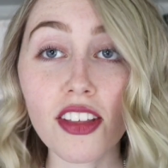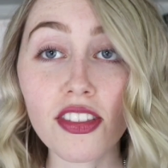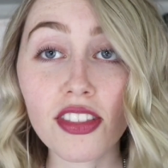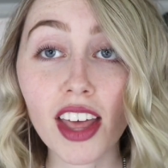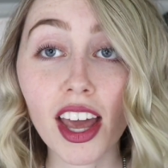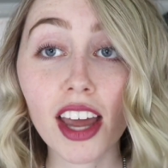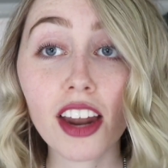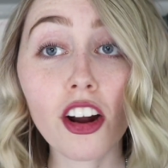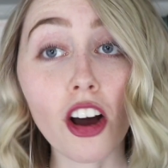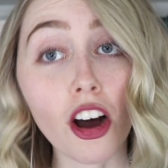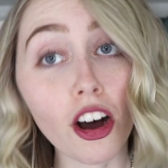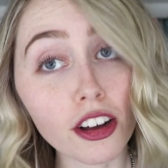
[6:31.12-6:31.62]
And
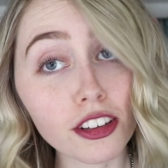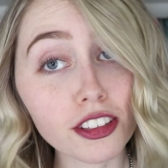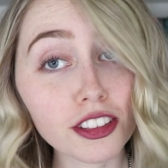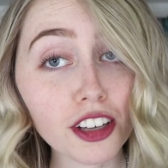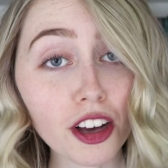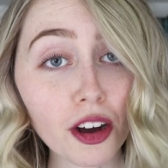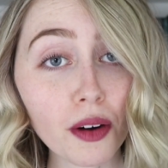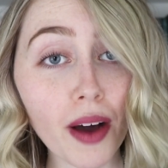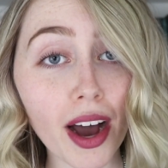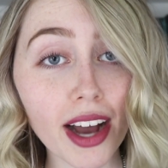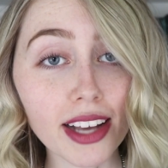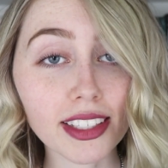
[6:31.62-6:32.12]
then
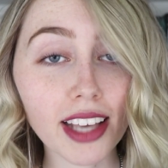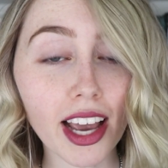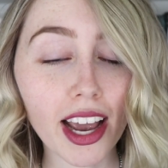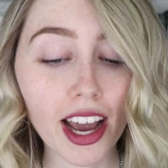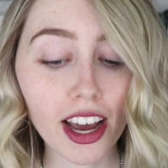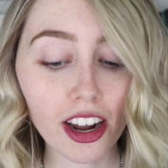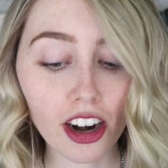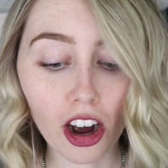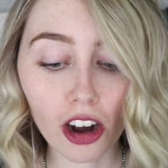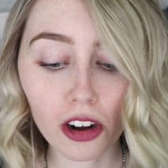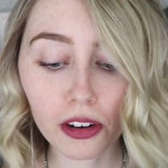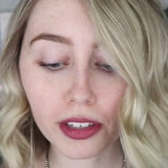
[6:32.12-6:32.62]
also, as I
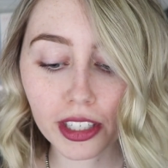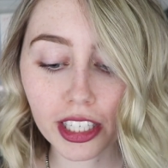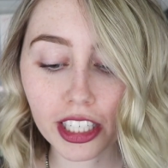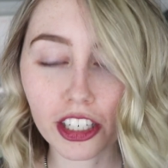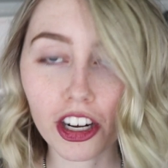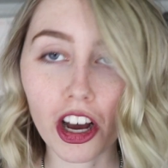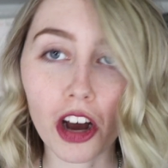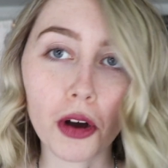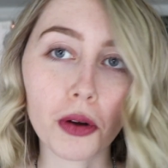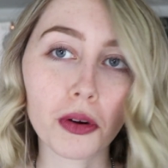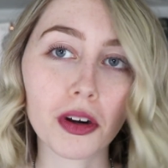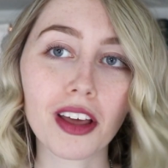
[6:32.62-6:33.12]
had already
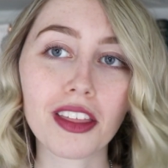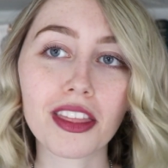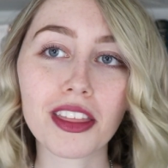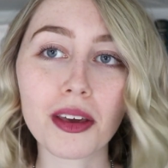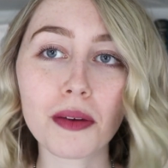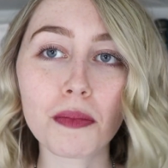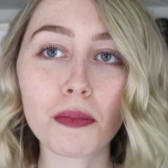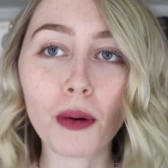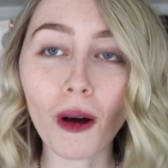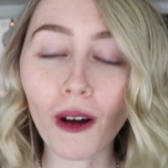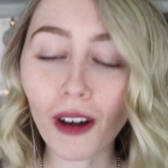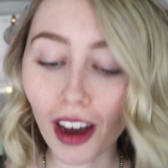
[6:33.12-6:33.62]
known,
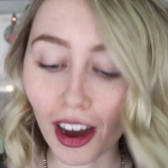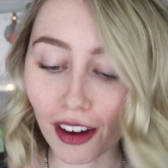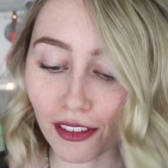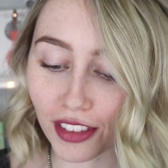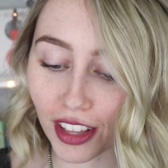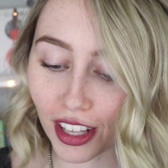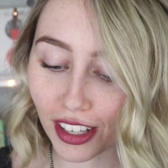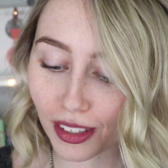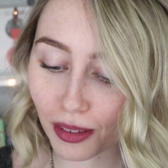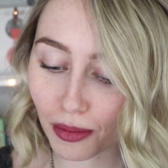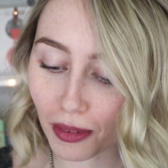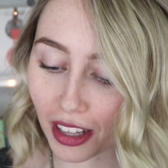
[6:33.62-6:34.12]
the book of
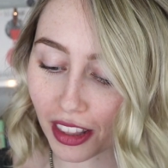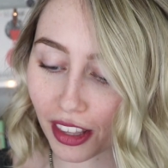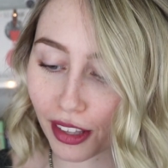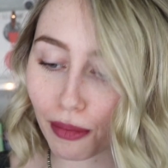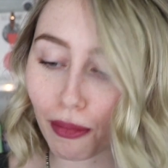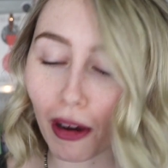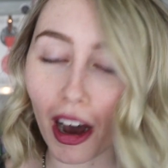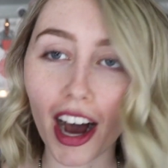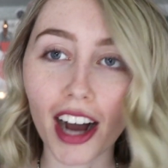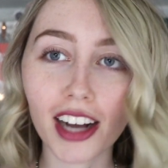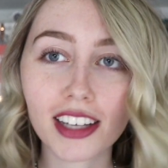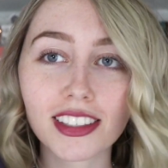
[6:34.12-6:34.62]
this month's
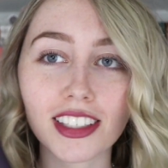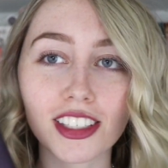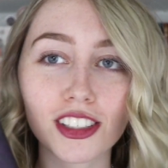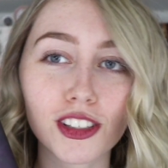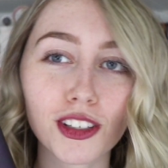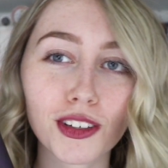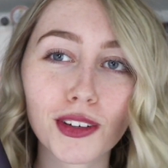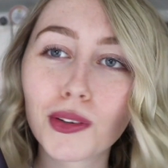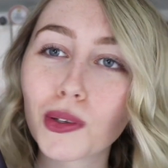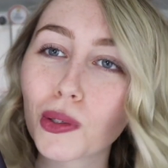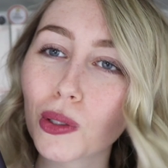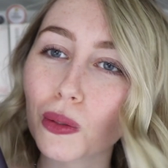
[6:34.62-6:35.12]
box is
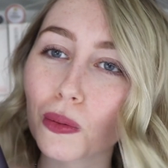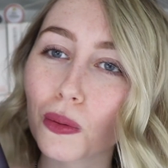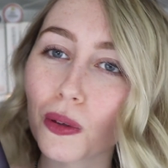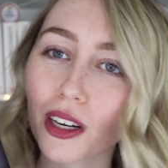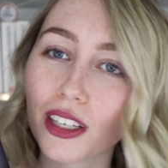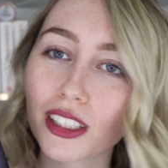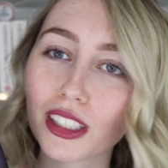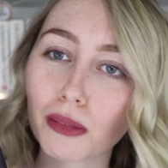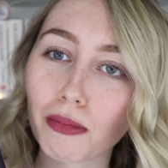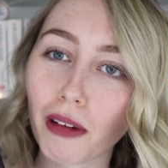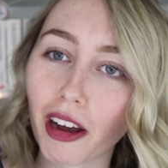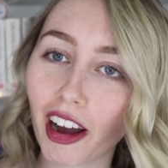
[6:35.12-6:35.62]
The Cruel
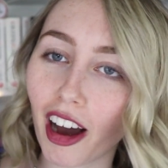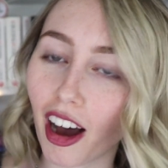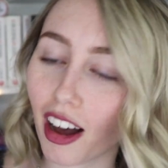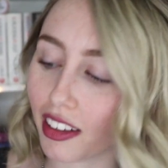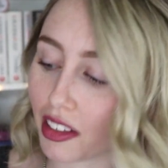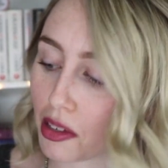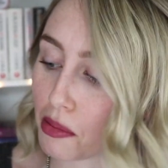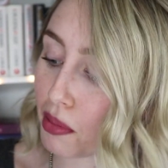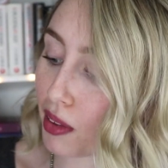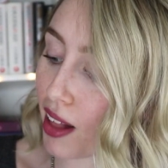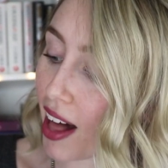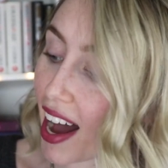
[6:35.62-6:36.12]
Prince by
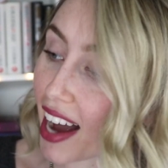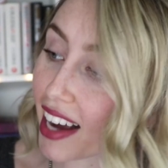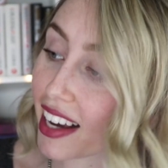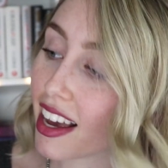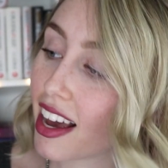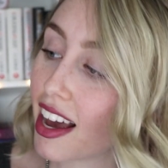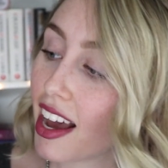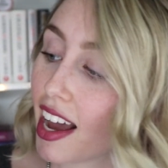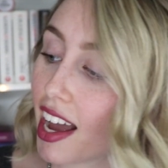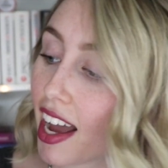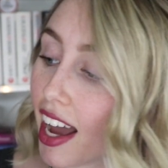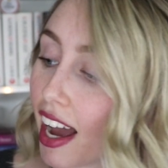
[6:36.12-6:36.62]
Holly Black.
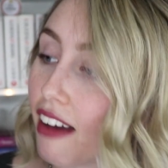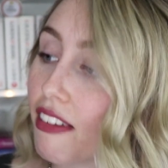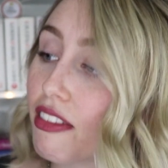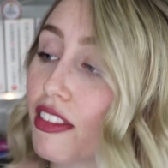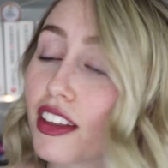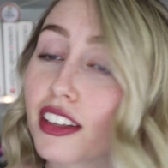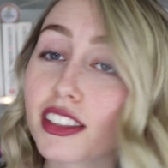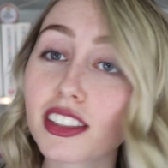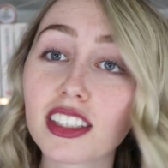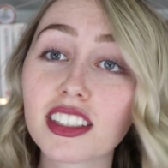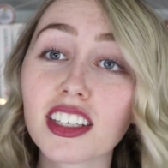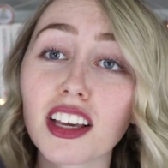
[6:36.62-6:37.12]
And
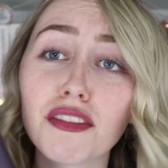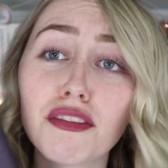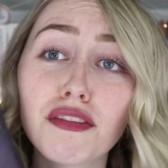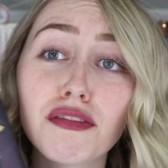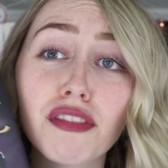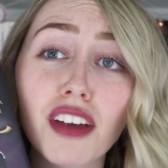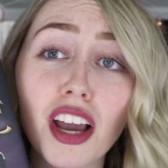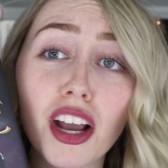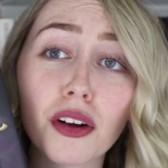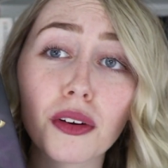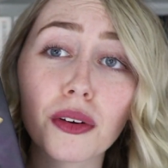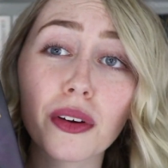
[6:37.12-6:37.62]
this is a
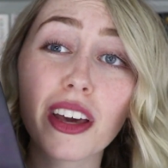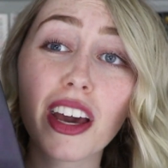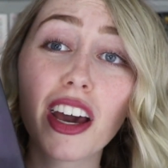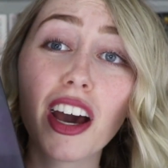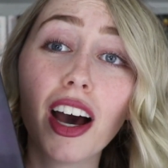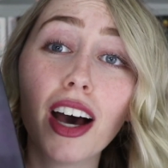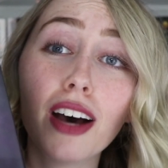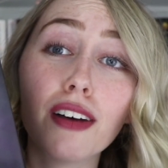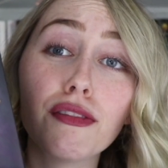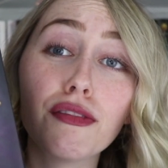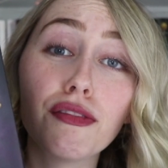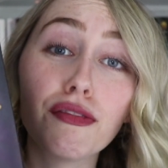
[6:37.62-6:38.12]
very,
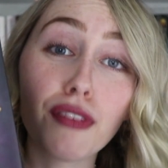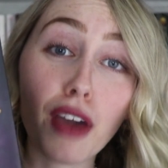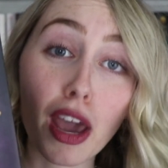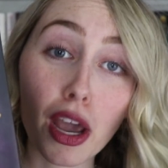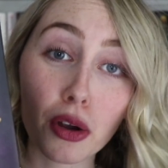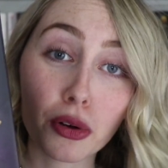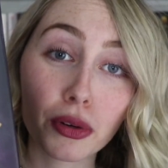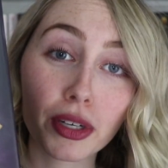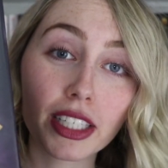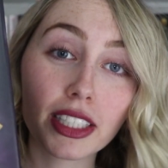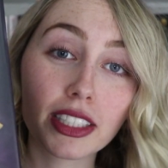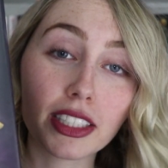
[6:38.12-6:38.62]

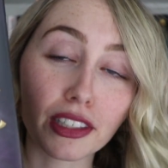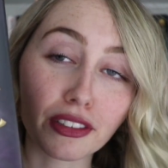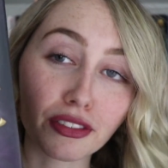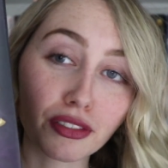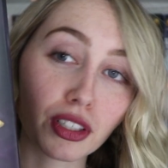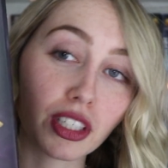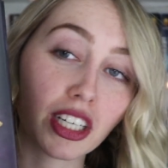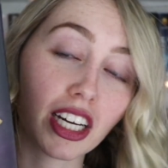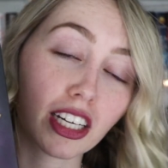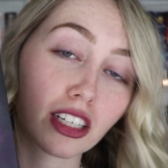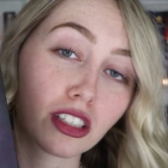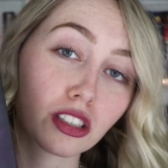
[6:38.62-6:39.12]
very
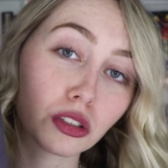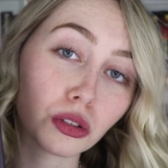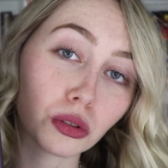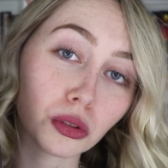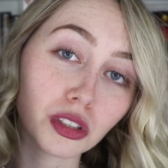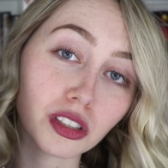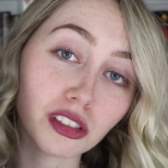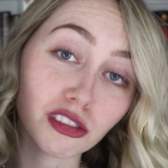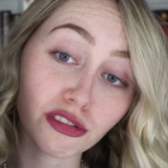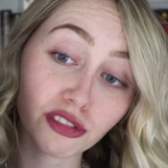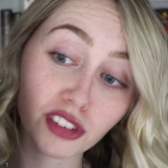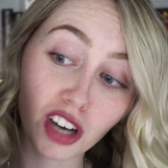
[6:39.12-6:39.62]
different
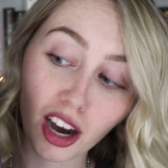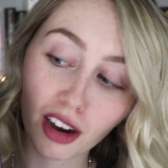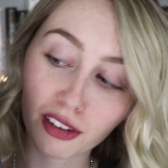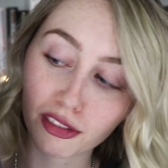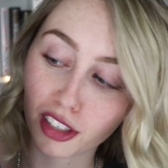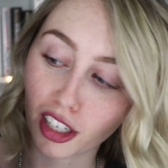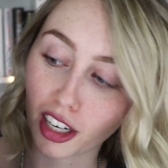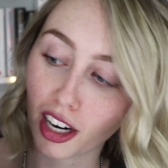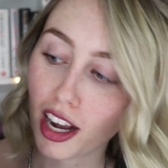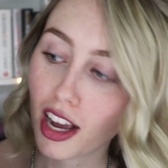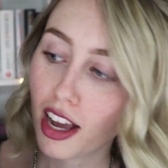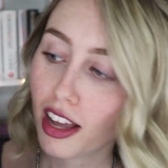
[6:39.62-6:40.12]
exclusive
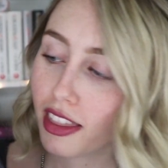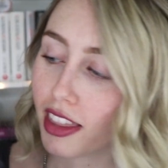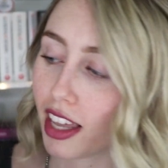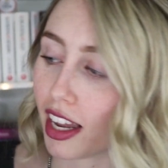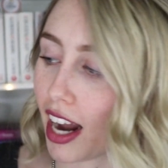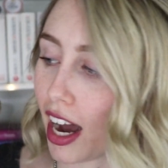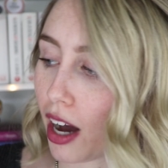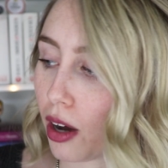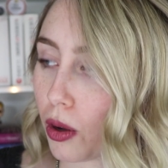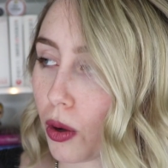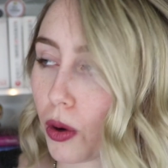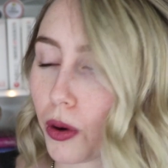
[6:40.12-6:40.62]
cover than
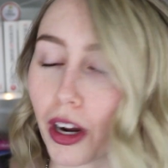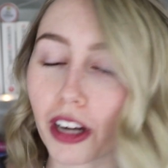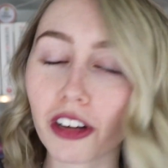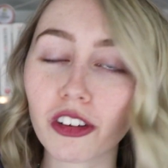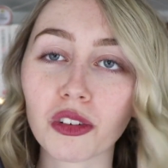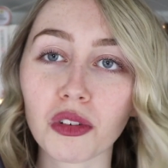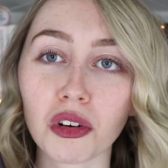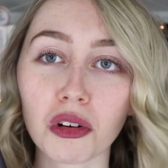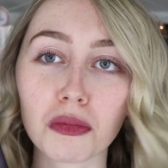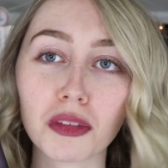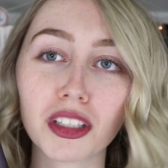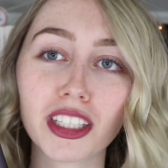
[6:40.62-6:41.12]
Owlcrate
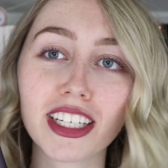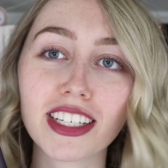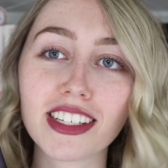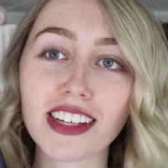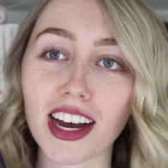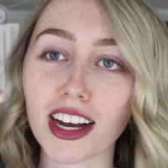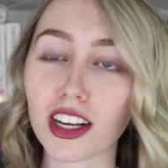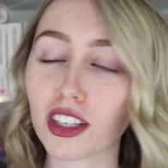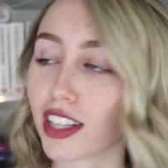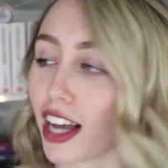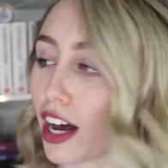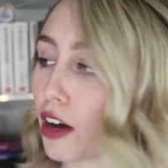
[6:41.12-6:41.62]
normally
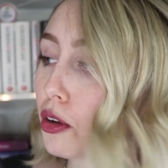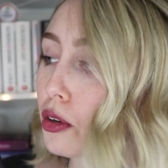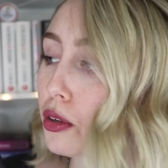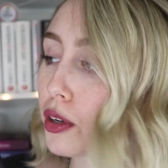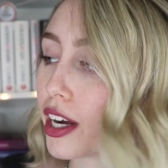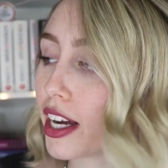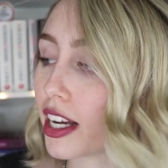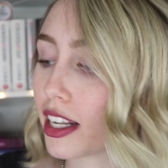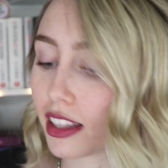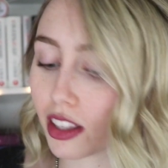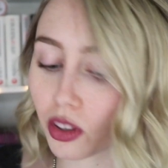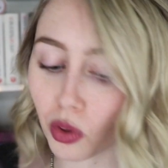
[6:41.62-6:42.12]
does.
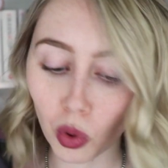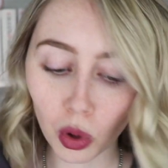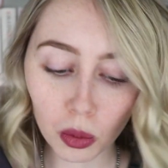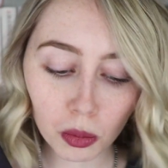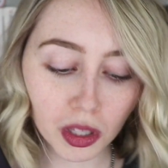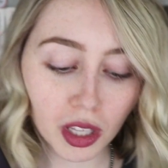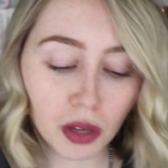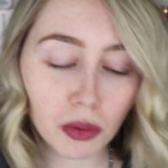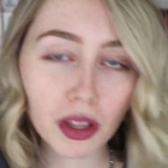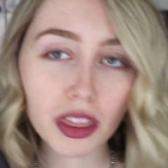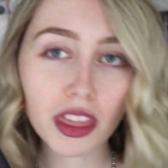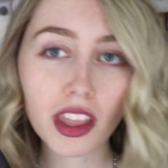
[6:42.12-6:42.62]
Owlcrate,
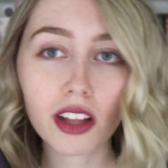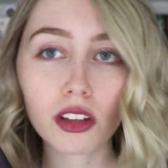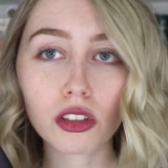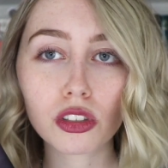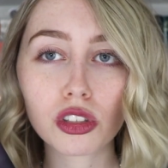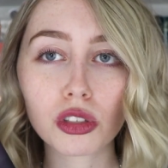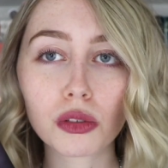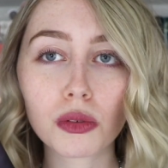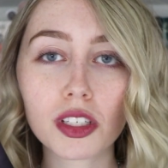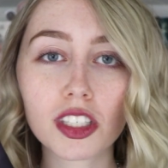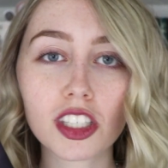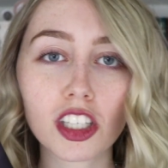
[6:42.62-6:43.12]
normally what they'll
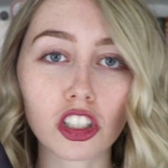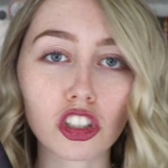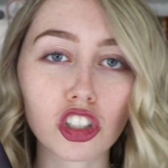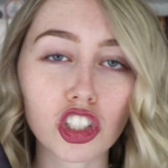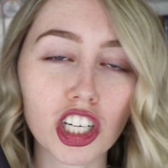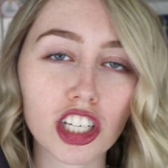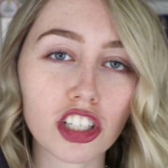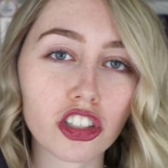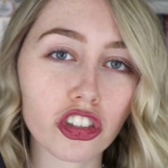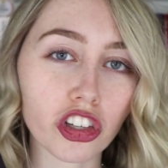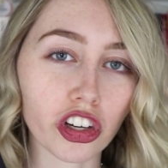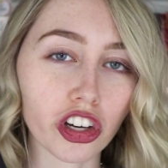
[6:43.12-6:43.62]
do is they'll
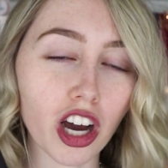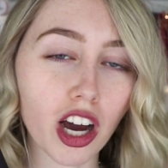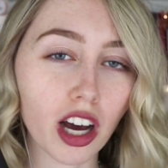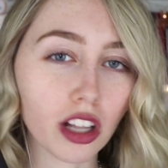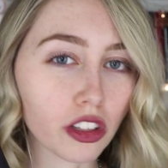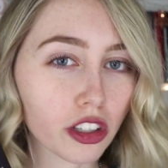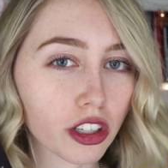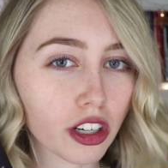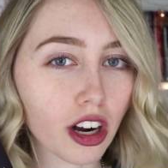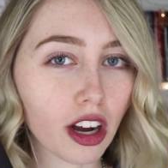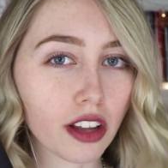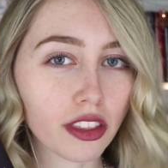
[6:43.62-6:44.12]
change the
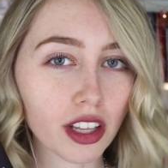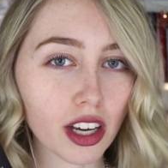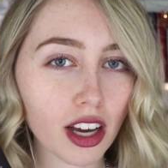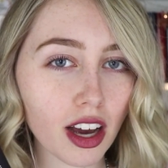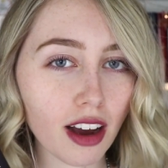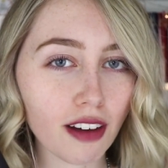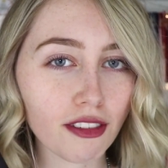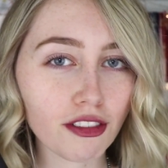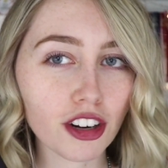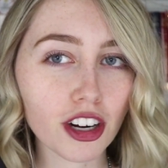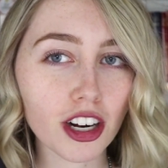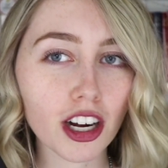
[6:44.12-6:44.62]
color on the
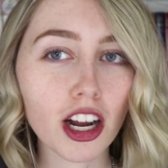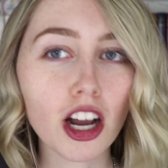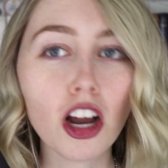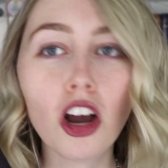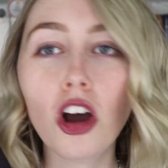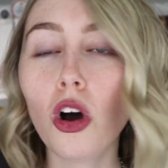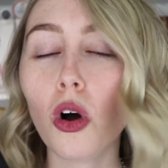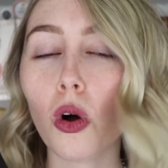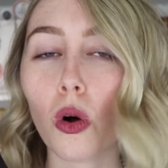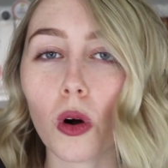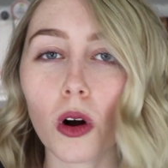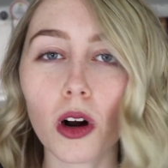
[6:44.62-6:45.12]
cover
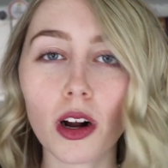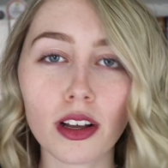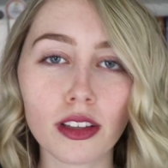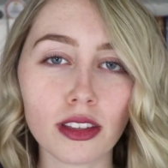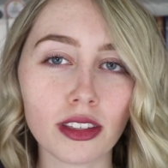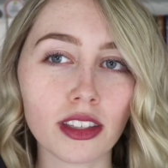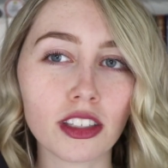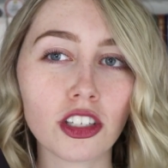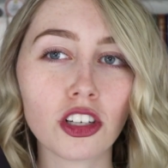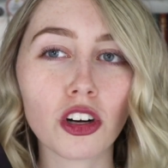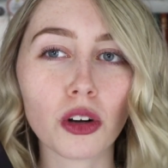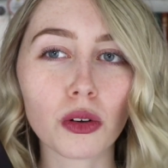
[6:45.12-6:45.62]
or,
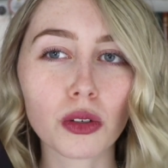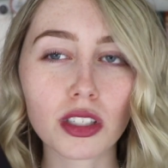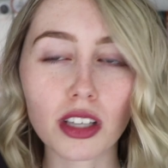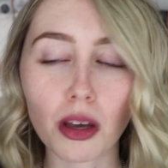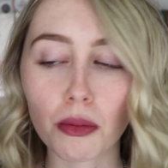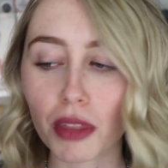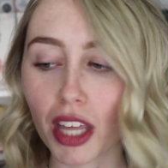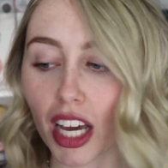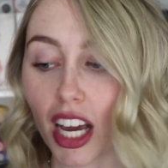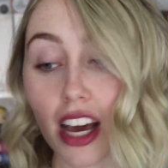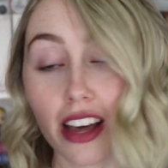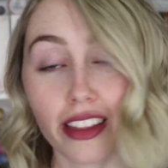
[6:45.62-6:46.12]
you know,
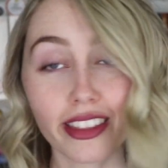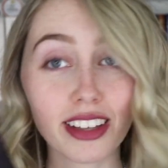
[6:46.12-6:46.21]
something.